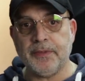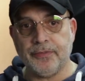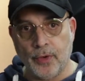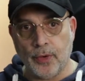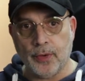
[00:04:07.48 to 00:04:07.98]

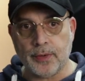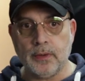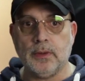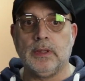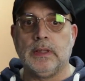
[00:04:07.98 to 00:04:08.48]
For
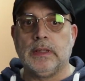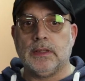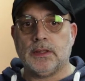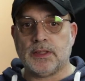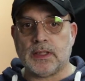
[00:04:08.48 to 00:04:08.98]

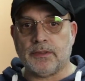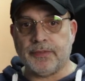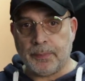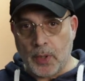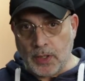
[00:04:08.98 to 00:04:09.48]
the set of
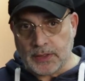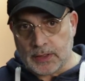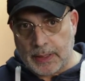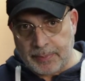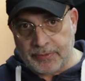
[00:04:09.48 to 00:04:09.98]
the box, I
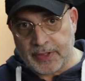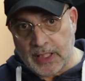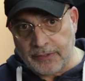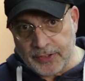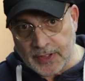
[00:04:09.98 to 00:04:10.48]
take the
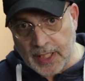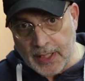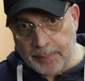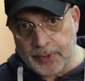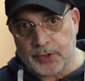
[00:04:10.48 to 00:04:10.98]
gaffer
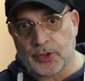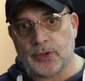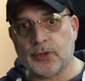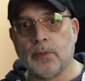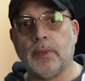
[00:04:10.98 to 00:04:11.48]
tape
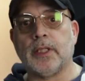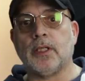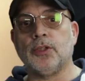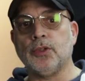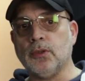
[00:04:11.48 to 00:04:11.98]
just to make
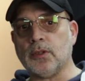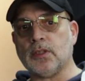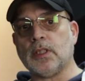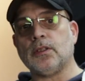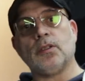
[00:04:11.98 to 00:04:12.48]
sure
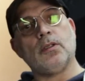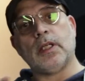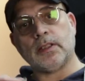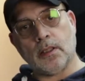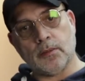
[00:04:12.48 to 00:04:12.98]
that no
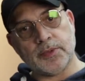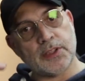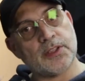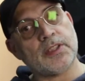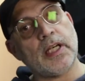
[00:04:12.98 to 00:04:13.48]
light comes
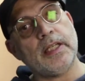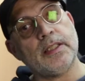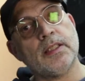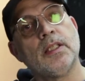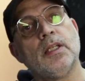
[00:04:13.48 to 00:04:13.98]
inside
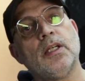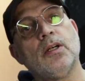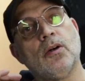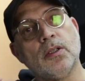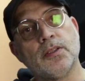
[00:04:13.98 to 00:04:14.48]

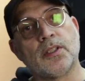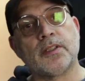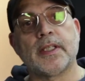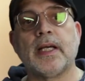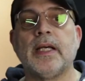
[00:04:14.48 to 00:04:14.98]
other
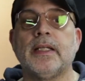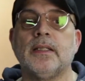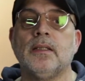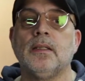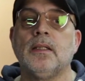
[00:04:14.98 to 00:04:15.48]

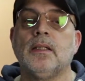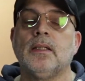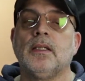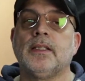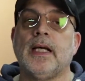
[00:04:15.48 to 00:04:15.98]
than
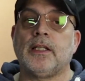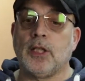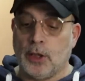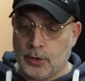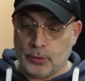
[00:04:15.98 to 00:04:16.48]

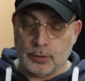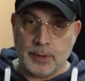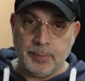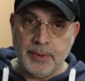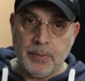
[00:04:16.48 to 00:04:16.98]
that through
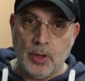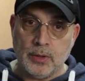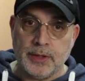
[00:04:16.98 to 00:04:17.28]
the big hole